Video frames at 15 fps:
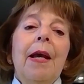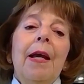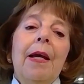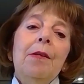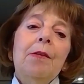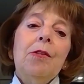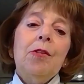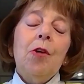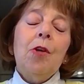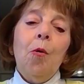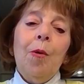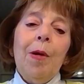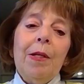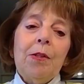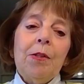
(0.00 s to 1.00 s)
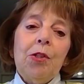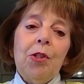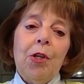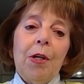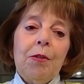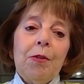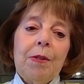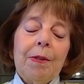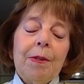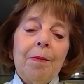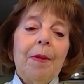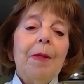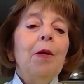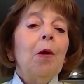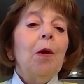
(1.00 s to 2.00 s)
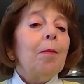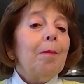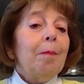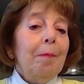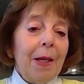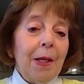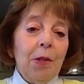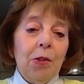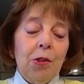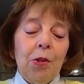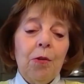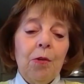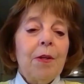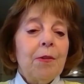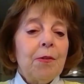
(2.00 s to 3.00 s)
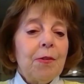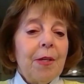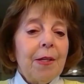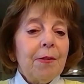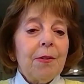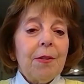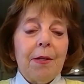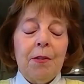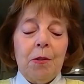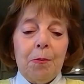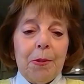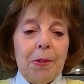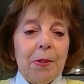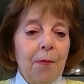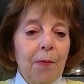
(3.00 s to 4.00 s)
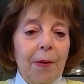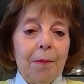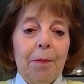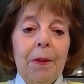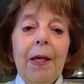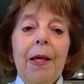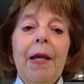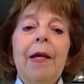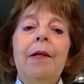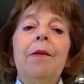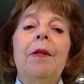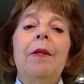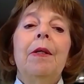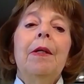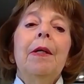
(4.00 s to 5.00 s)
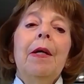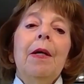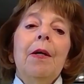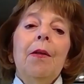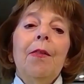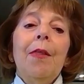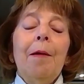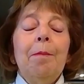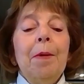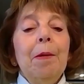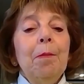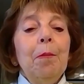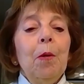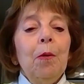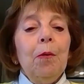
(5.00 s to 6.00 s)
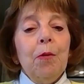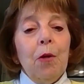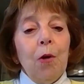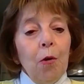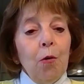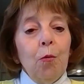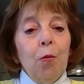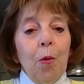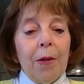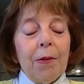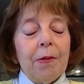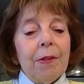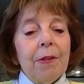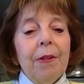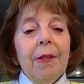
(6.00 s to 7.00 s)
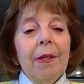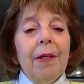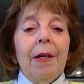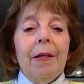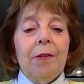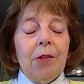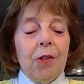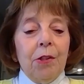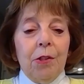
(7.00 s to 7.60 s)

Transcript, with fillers: and so it's just, you know, making sure there's that site specific plan, that people know what to